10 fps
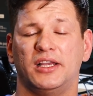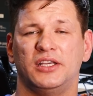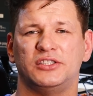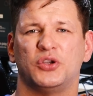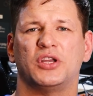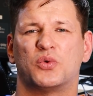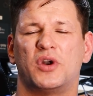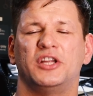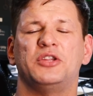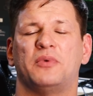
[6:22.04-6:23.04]

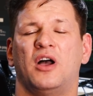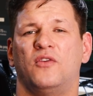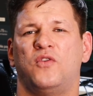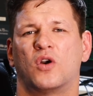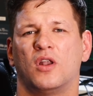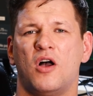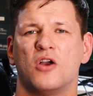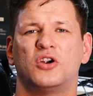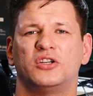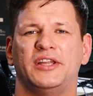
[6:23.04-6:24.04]
it for
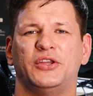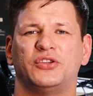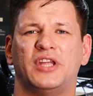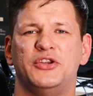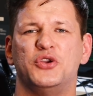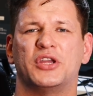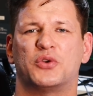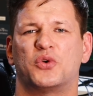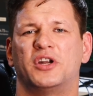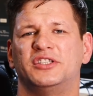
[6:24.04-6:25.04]
longer than you can
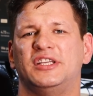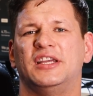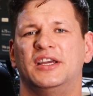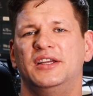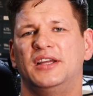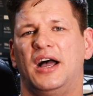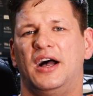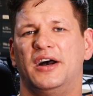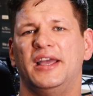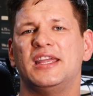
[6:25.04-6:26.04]
run the
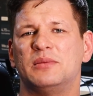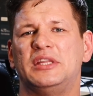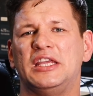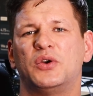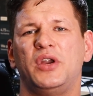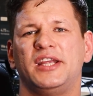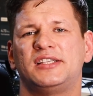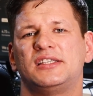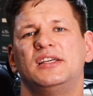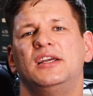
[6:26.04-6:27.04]
AMD
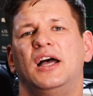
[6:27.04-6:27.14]
rigs.